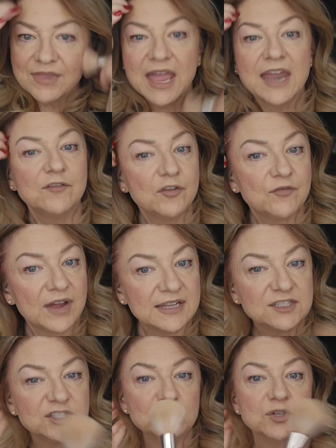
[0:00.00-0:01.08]
And if you find
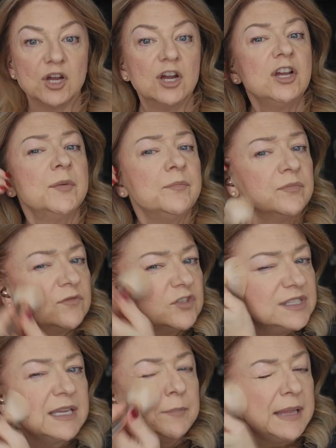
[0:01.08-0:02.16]
it's too dark, just
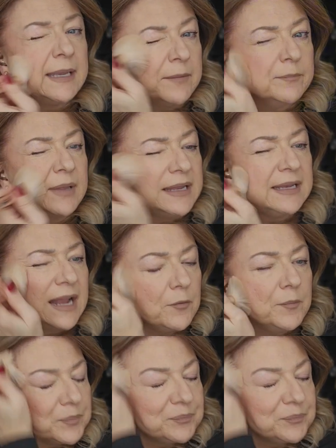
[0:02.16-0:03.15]
keep blending, blend it out.